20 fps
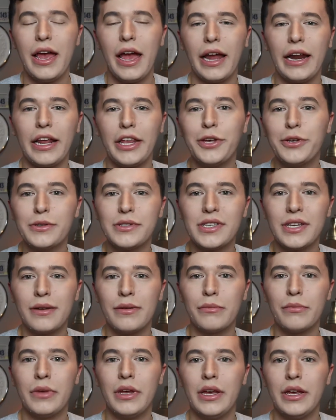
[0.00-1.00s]
and I use
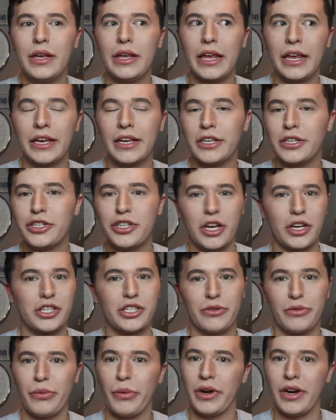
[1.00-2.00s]
them in
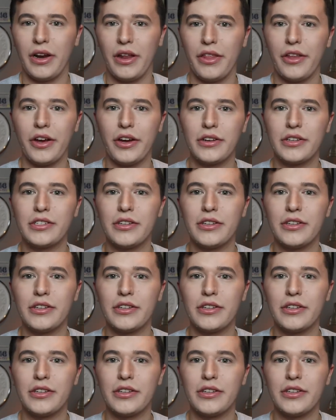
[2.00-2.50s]
conjunction with one another.